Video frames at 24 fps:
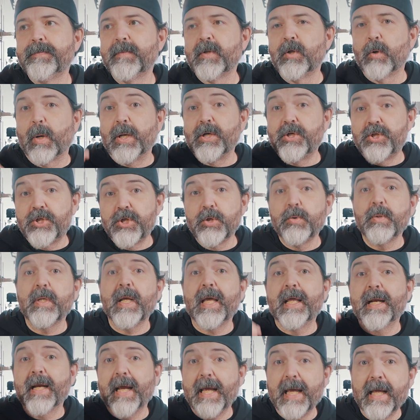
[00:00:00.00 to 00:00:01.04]
you know, I shoot
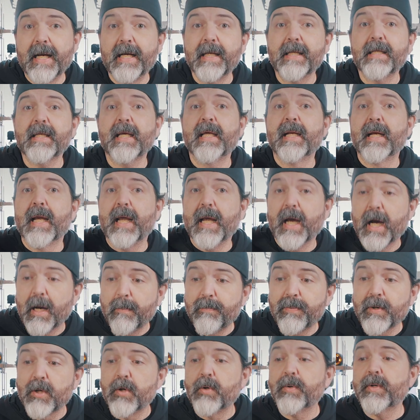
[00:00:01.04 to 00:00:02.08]
and I edit and I
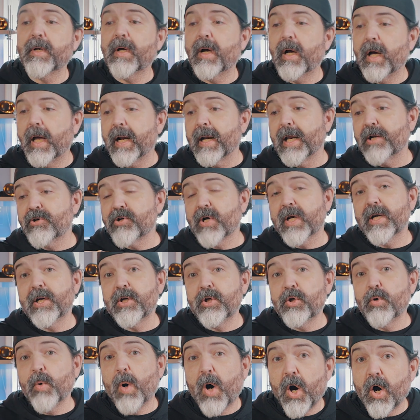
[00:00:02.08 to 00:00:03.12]
upload, and I try to
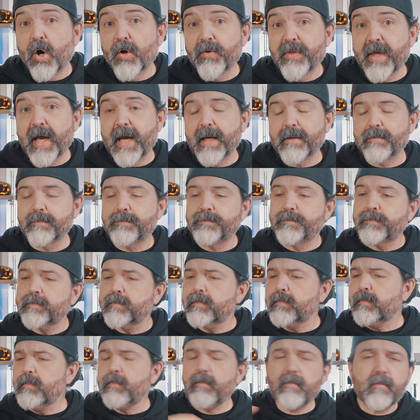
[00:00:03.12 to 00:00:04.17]
do all that
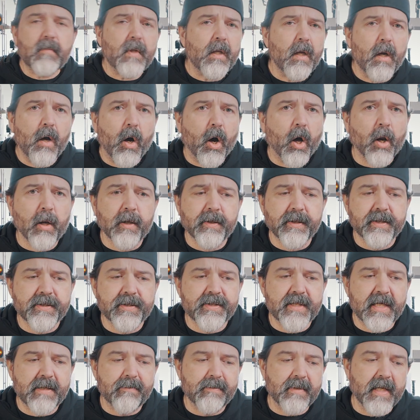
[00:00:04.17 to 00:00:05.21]
all in the
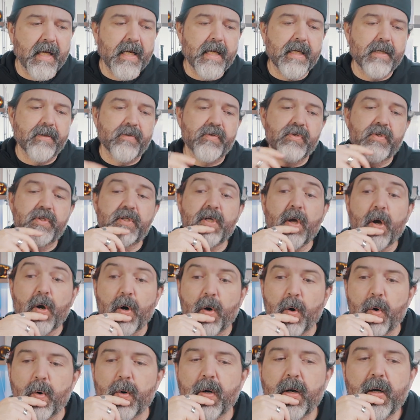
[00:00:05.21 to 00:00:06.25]
same day.
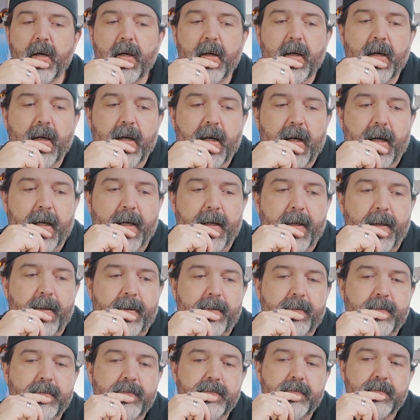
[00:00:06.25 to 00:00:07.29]
So, uh,
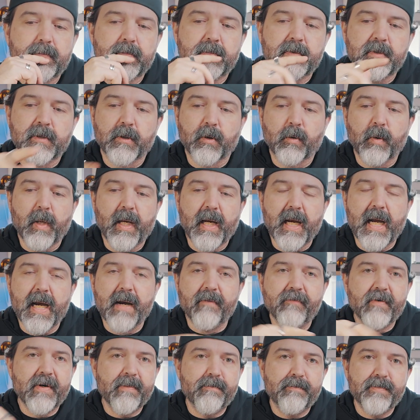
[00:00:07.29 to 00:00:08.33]
you know,
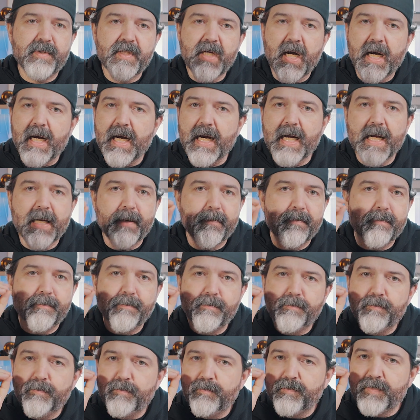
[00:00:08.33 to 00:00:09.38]
every
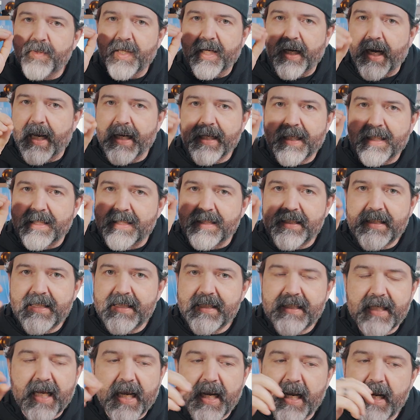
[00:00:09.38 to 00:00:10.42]
time that I can
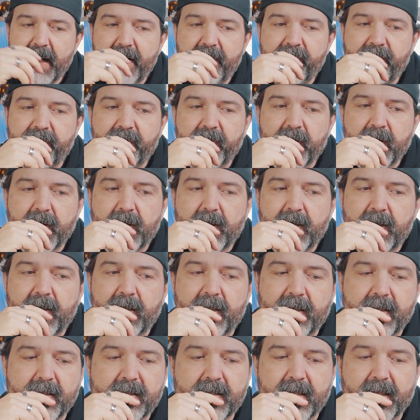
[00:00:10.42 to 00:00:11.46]
save
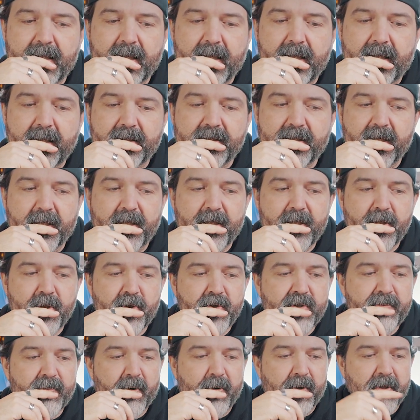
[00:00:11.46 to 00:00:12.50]
is a, is a
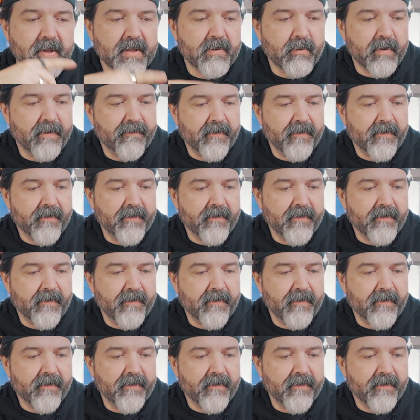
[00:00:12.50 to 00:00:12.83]
huge bonus. Are we